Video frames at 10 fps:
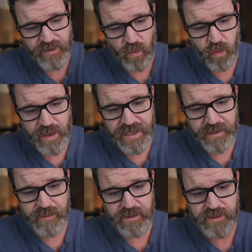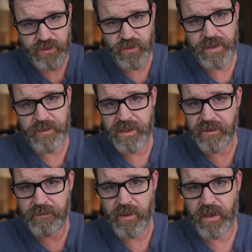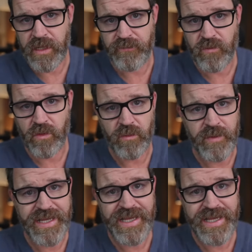the Weem streaming platform,